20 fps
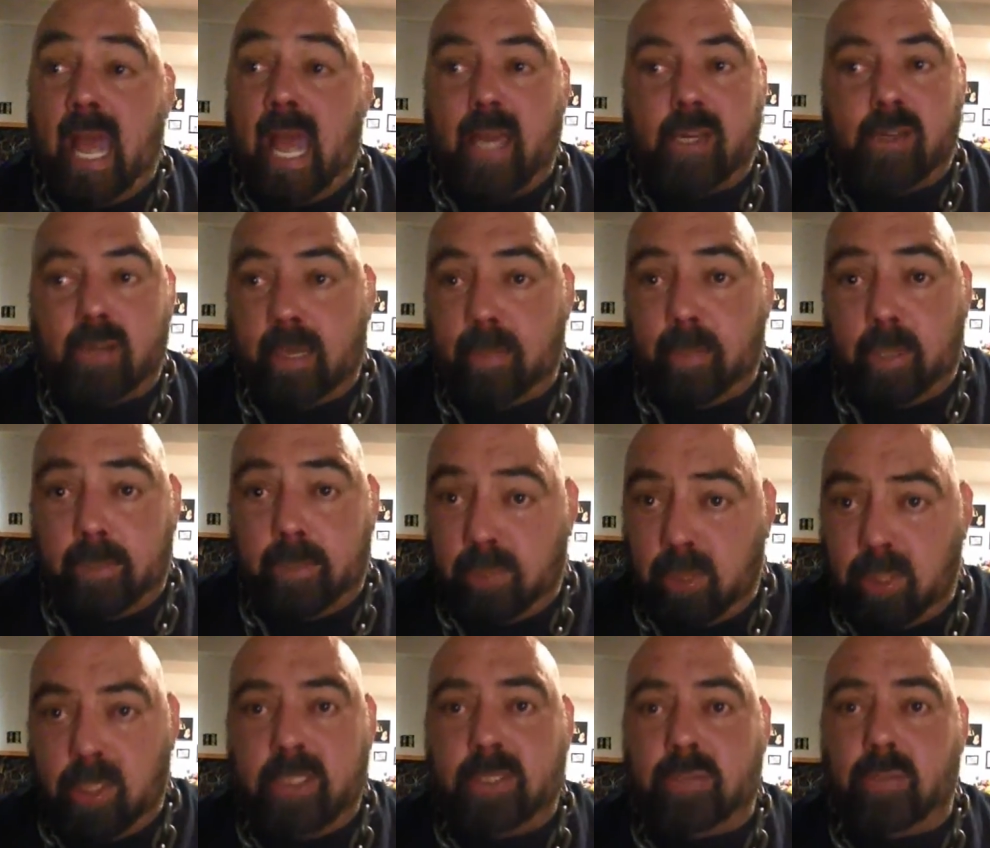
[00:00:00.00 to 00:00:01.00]
and you're able to
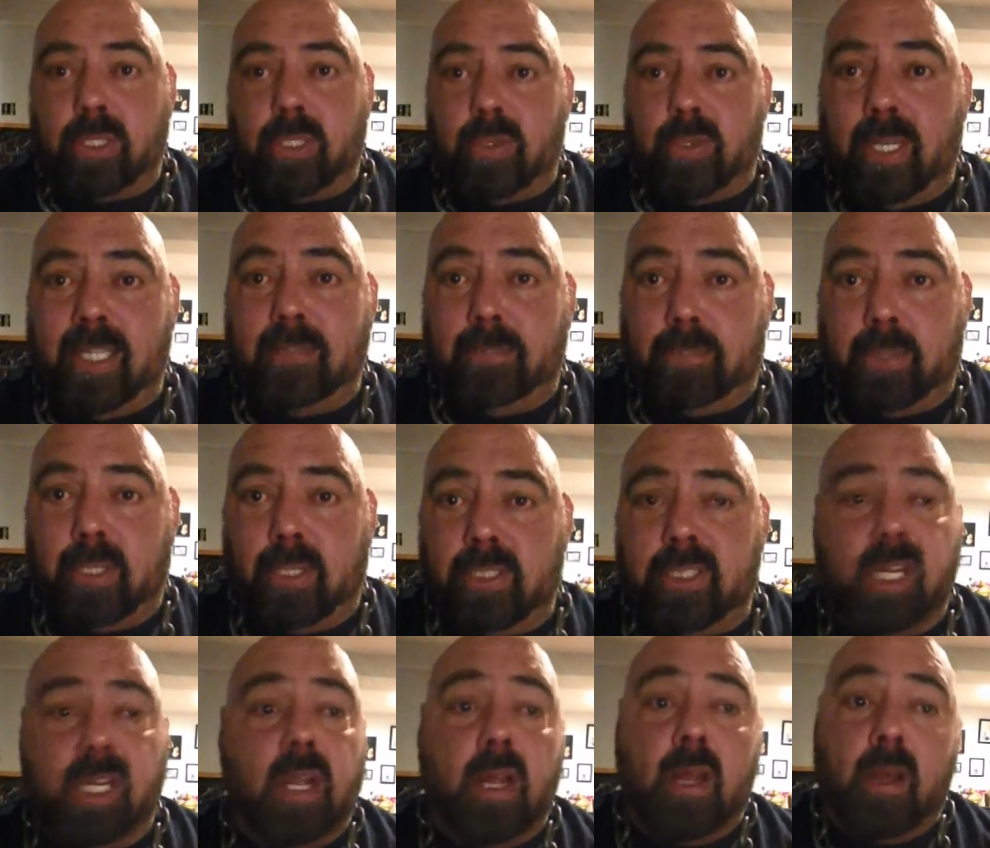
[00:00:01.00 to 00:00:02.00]
push need to
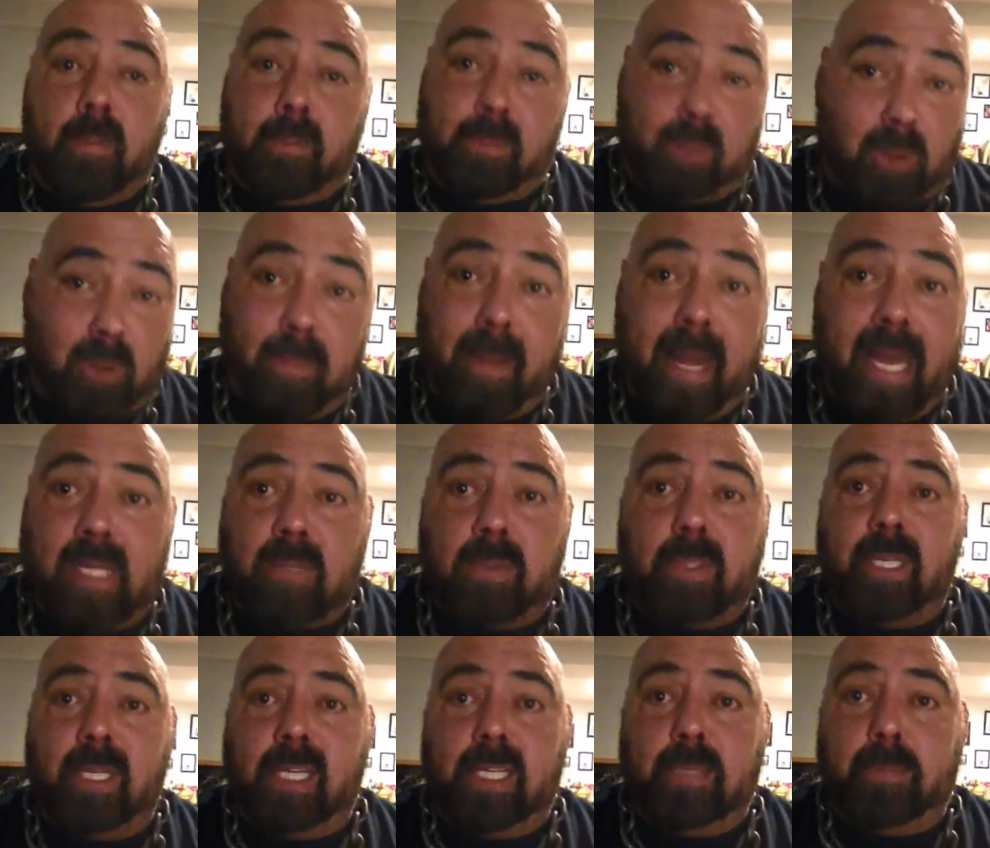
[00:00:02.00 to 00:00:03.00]
push, pull back
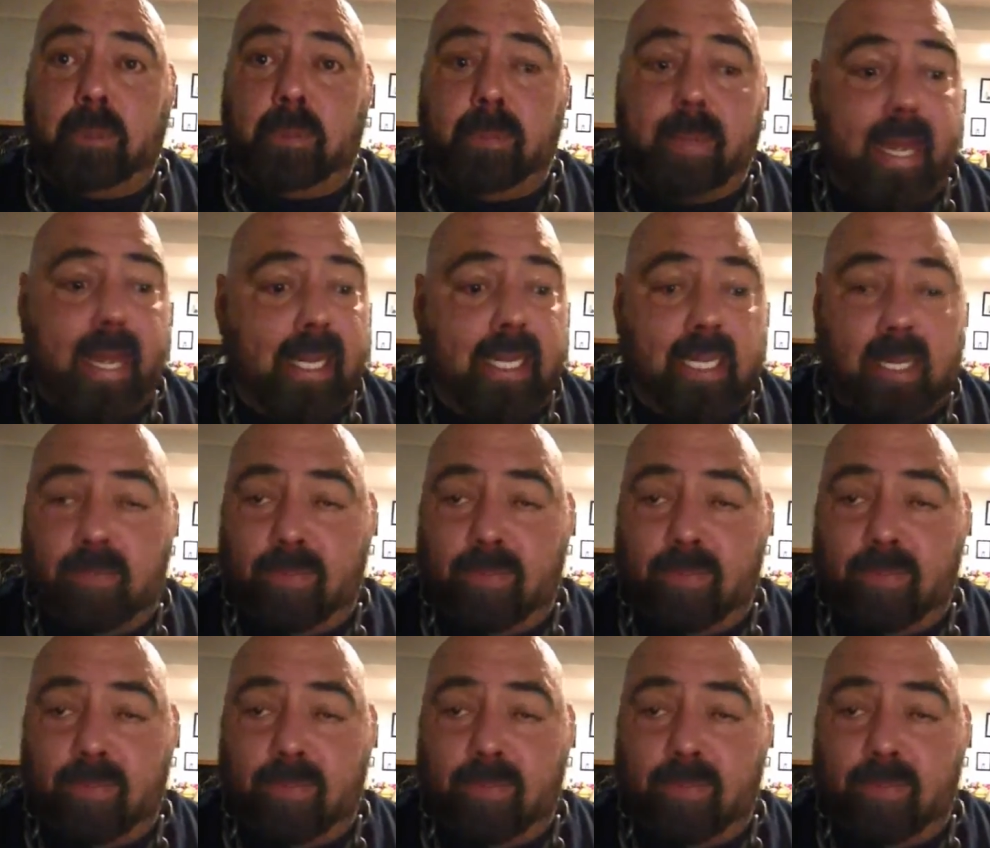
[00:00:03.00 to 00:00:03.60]
when you need to pull back.